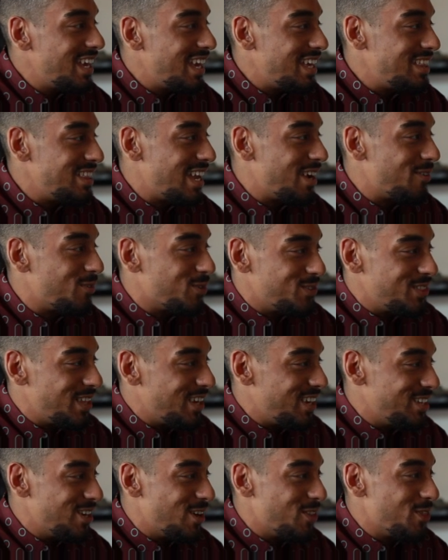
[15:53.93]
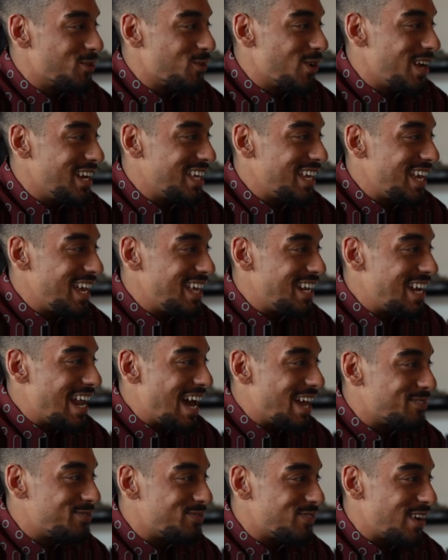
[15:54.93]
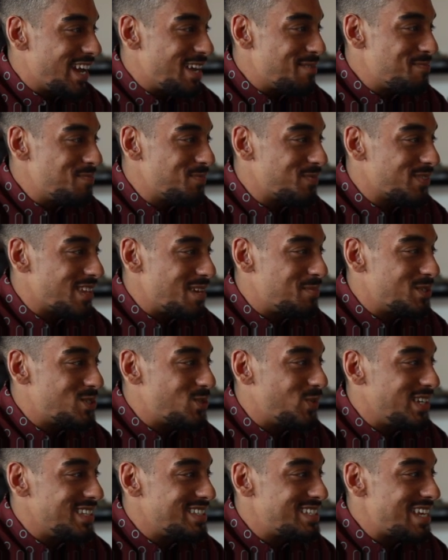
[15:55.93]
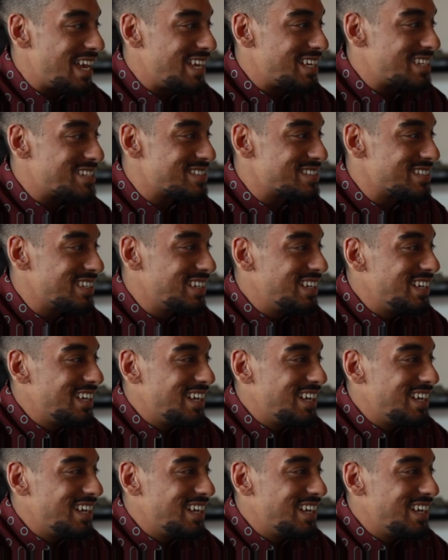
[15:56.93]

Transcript: and they're running in and out of frame in between takes,